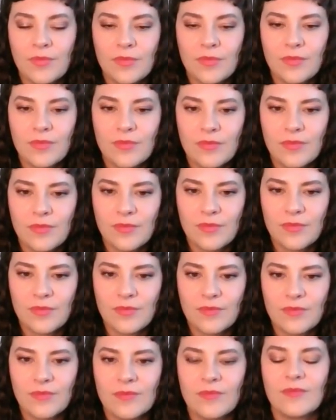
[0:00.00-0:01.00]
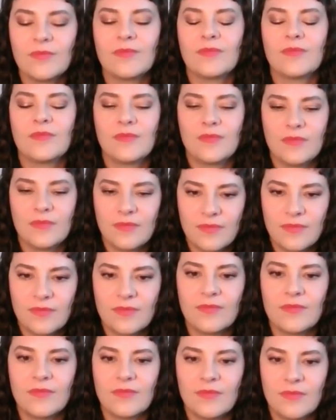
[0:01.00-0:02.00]

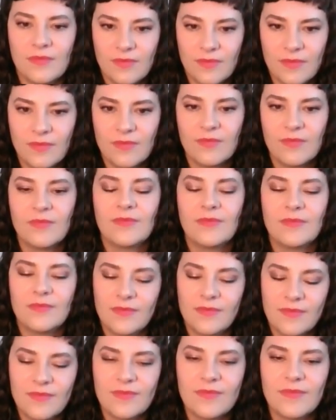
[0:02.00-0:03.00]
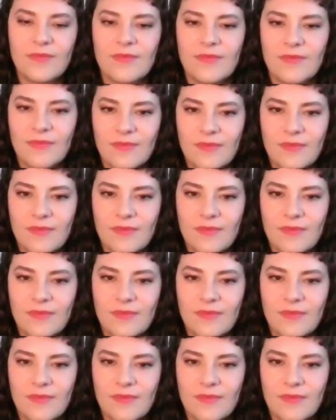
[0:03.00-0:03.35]
No words are spoken by the person on screen.